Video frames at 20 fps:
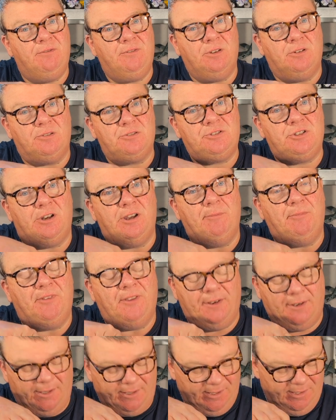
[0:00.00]
of your time
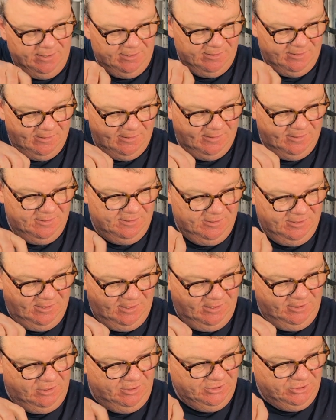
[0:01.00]
today,
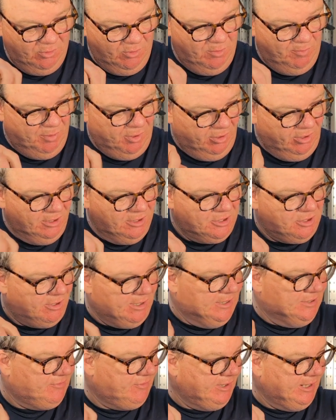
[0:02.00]
and I do
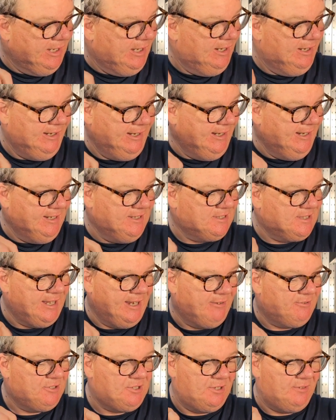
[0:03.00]
apologise for that. And it is
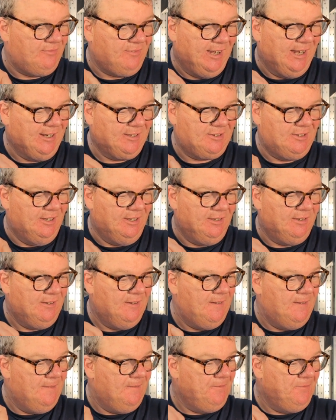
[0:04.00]
down to the fact that
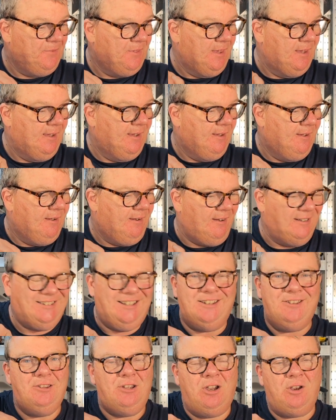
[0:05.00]
I
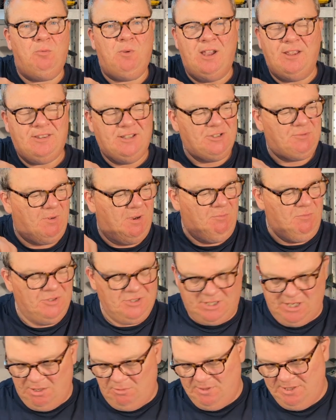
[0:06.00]
didn't know where this one was
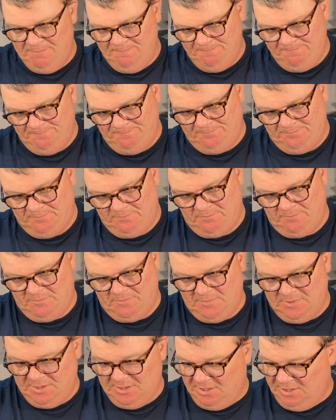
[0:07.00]
going,
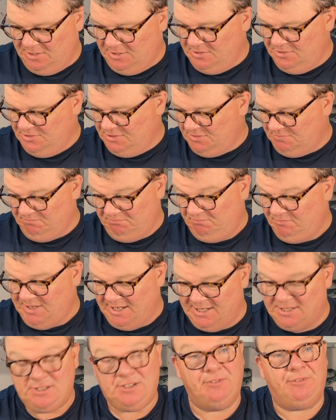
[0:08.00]
and
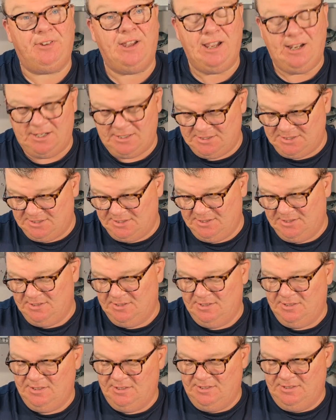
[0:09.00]
that's a fact.
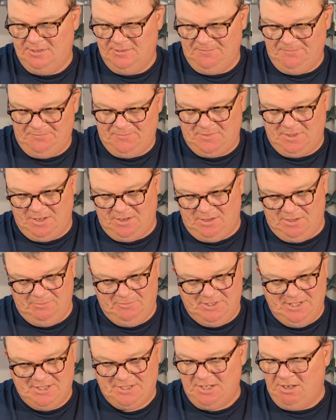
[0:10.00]
I'm
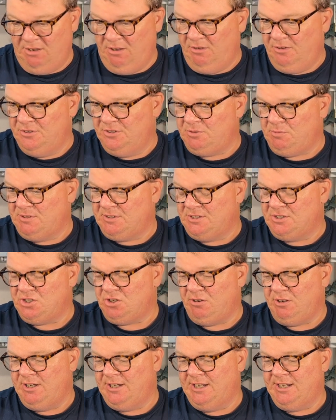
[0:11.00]
disheartened with the
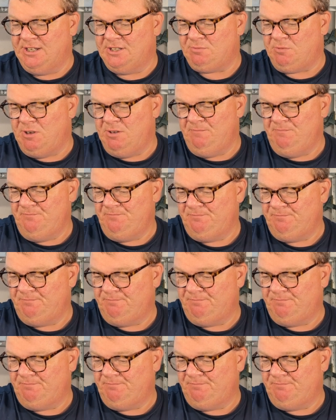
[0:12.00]
Chinese one.